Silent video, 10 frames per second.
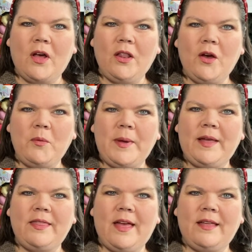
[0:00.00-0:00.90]
all
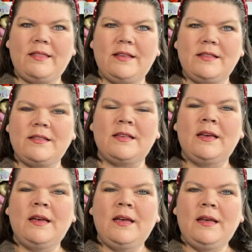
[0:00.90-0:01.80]
hoping that this
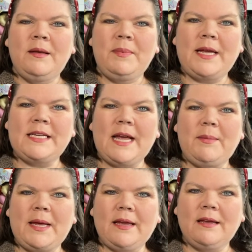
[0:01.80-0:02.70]

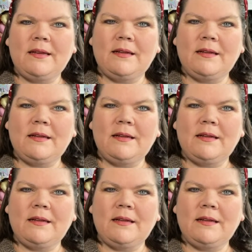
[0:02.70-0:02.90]
pandemic